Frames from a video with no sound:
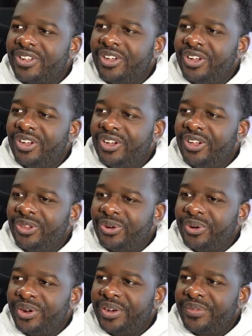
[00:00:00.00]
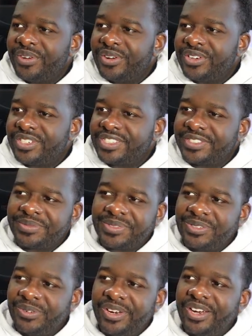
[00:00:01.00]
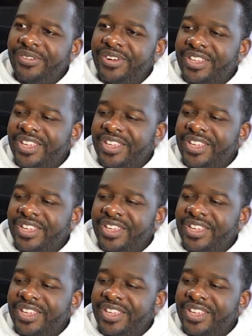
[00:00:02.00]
call or whatever the